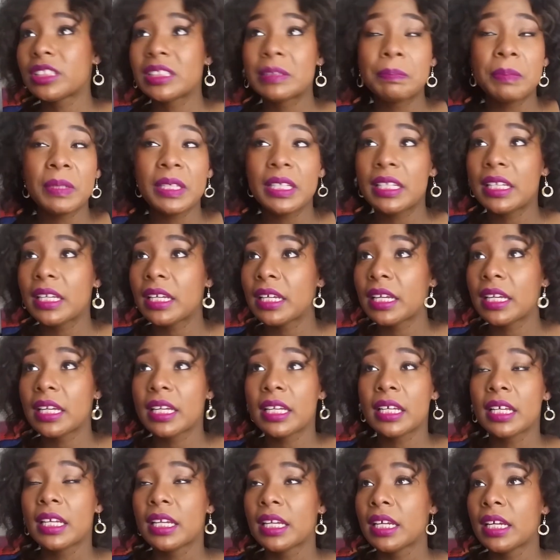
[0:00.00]

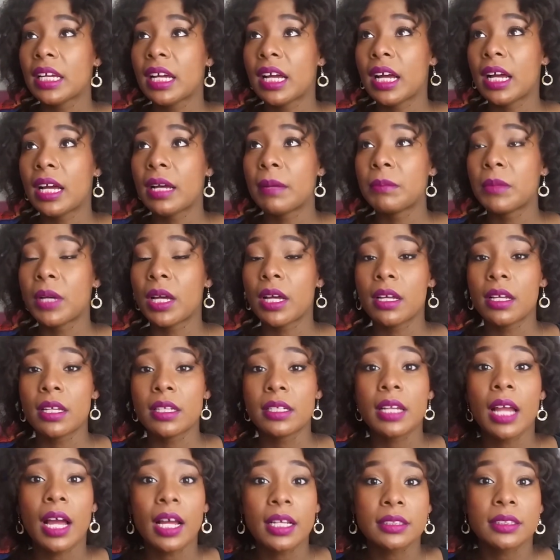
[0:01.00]
speaking
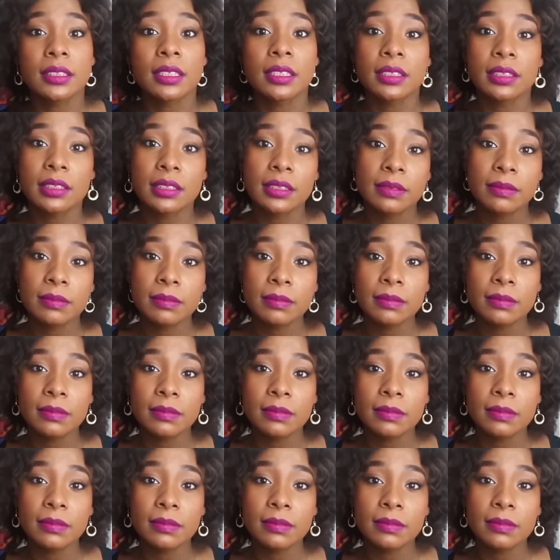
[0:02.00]
nonsense.